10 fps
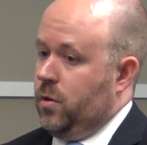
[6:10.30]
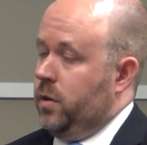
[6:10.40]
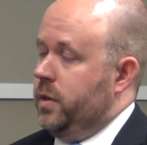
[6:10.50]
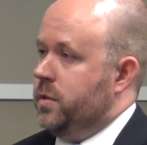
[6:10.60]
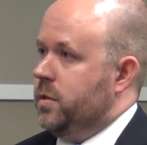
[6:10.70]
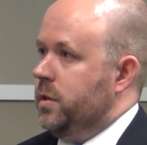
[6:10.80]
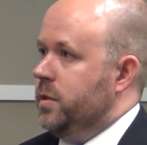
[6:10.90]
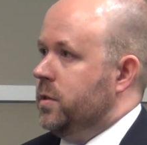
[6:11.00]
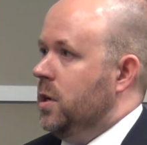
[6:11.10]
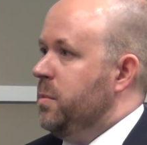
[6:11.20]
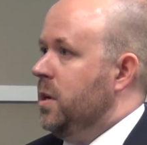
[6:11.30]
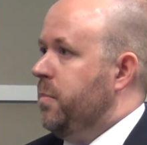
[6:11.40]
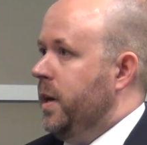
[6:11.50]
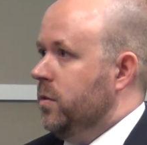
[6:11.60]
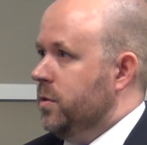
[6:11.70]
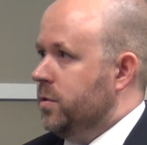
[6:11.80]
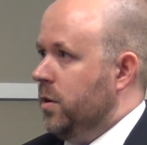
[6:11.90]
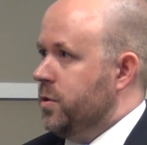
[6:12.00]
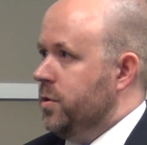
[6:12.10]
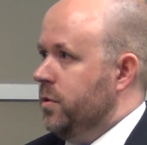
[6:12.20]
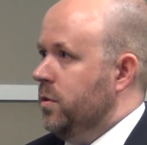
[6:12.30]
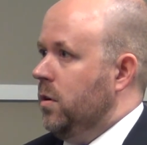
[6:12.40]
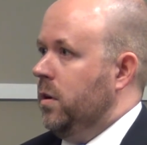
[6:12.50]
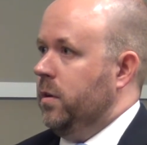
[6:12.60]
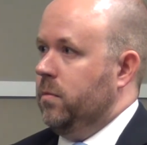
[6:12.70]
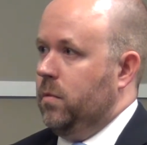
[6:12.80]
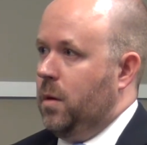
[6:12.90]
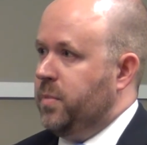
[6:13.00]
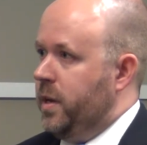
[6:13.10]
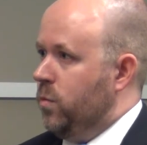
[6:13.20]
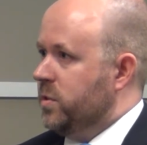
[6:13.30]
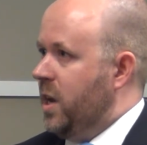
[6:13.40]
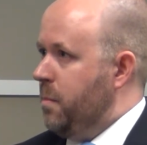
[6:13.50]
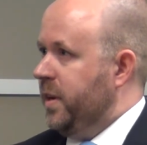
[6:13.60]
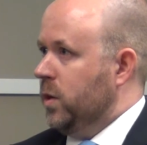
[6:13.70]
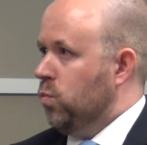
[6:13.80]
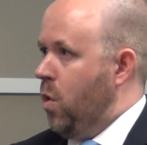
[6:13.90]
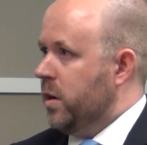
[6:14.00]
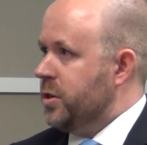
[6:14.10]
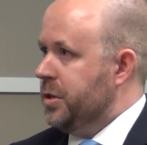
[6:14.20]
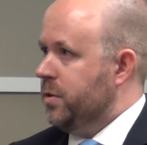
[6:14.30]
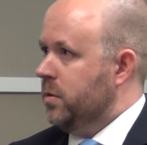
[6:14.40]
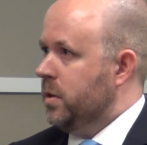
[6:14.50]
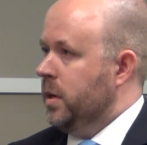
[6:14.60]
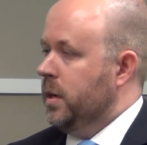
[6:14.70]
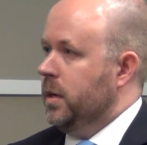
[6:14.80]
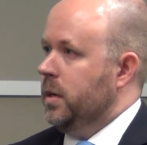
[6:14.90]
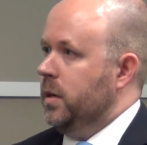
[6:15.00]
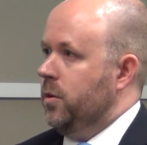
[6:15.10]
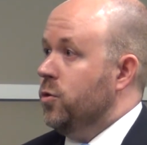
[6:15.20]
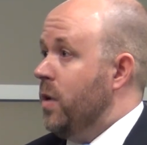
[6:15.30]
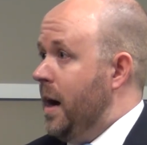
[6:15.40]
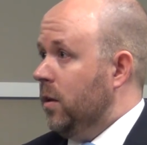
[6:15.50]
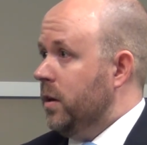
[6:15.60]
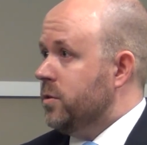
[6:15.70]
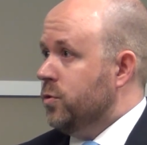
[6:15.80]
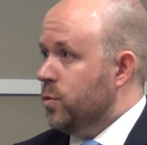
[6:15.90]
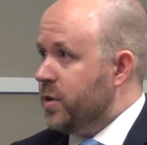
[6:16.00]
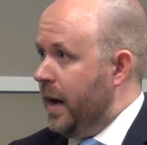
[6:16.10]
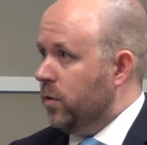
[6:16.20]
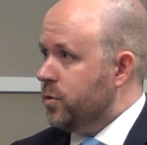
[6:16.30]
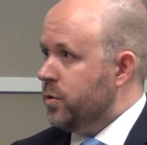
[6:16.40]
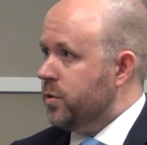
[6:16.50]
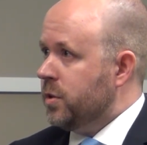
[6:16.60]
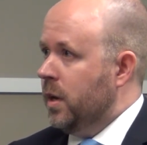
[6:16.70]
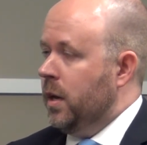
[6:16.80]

It's going to be a panel discussion on updating what's happening in Washington, new allies, new challenges.